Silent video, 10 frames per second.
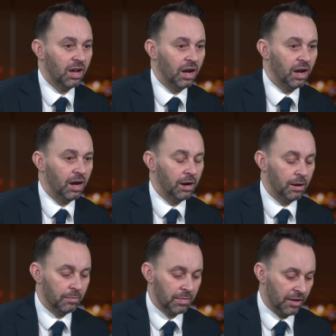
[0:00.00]

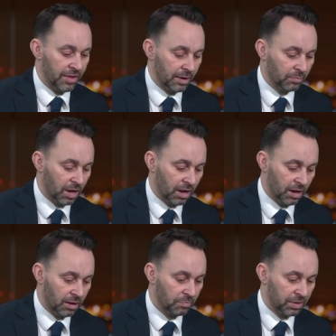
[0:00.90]
um, and then
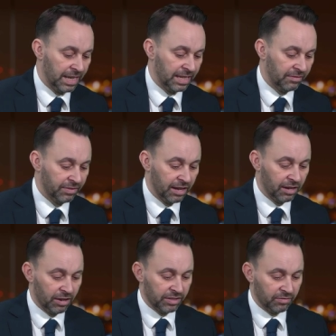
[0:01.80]
uh, pleading for their
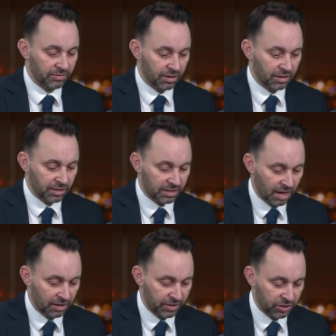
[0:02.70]
lives in front of the
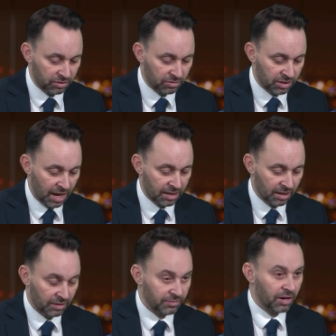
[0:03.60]
television set,
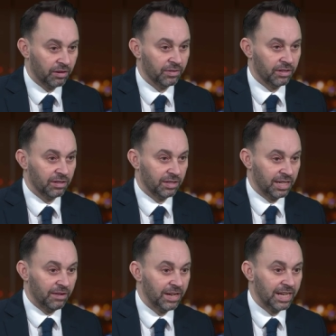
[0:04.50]
in front of a, a,
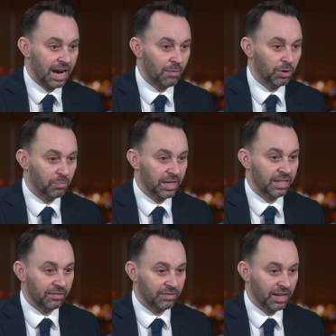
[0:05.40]
TV camera,
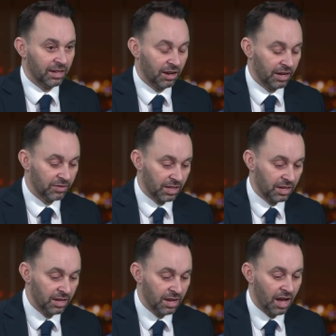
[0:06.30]
pleading for their lives,
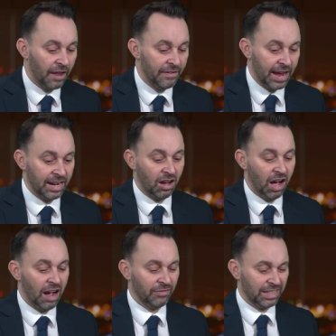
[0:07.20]
and, and then
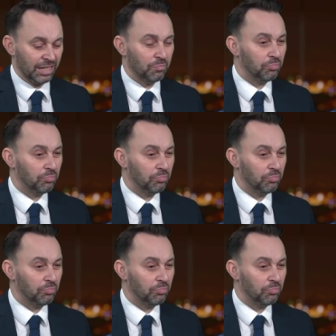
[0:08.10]
having these